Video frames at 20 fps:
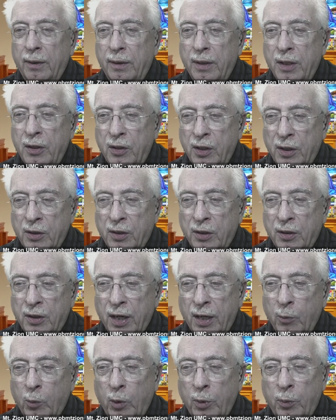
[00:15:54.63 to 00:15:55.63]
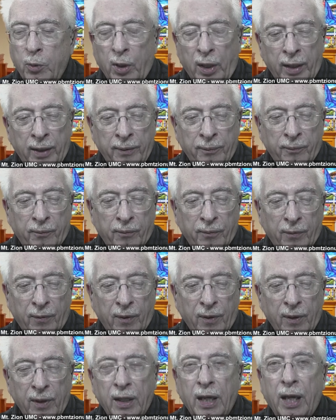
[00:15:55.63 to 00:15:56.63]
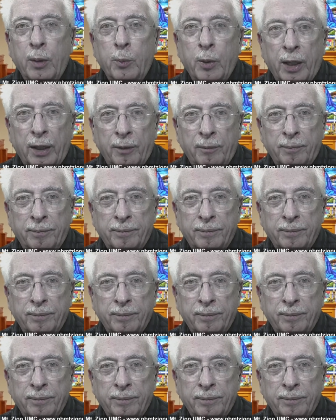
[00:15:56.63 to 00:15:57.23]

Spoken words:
In Jesus' name we pray. Amen.